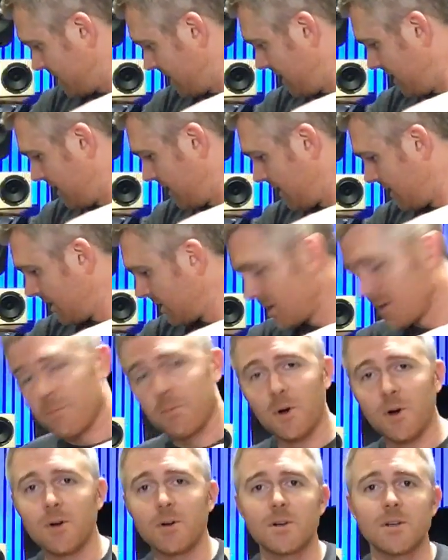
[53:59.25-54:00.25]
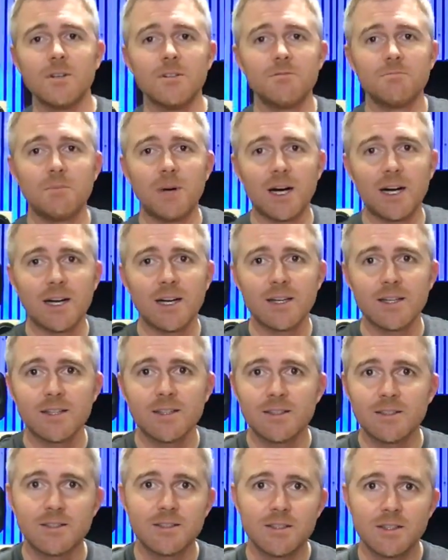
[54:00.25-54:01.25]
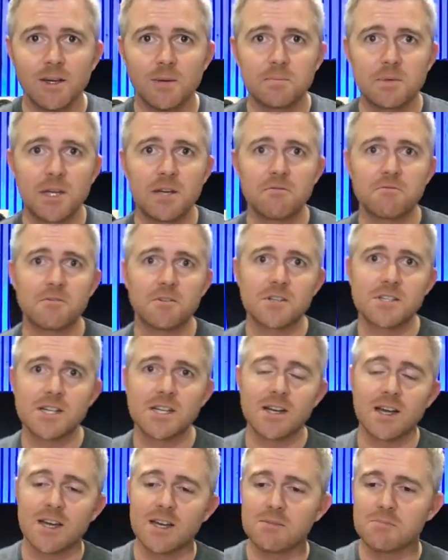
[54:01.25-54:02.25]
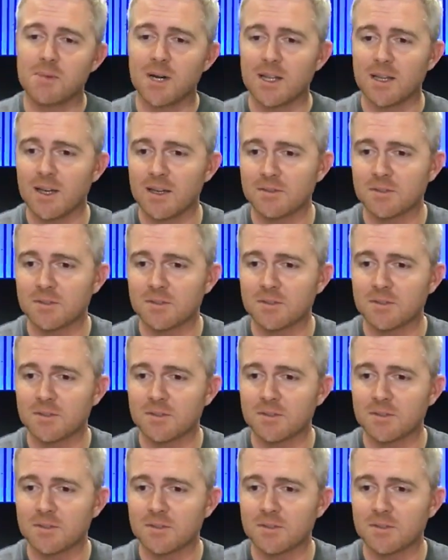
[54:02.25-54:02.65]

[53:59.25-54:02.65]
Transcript: uh, the bulk of my update for tonight, my live